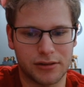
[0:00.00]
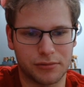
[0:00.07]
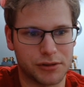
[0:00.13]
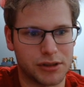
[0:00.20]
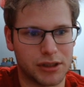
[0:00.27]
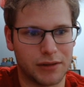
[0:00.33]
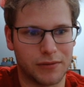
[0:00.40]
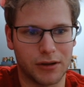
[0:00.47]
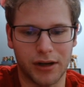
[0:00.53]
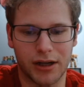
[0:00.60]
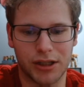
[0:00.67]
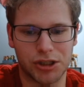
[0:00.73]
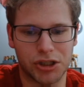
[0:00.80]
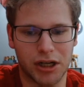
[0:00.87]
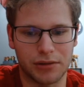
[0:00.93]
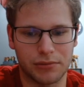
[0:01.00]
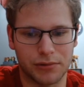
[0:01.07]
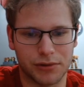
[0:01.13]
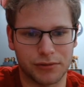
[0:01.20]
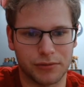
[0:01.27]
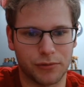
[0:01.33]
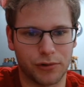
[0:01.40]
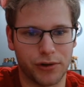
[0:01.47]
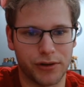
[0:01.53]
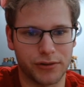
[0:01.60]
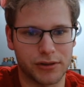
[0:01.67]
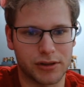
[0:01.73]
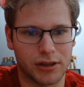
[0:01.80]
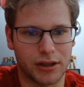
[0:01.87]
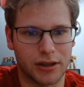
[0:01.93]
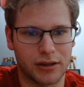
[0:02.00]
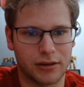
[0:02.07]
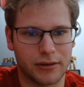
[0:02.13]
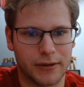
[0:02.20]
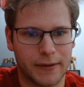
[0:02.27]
We'll see if there are any chainables from Royal's side.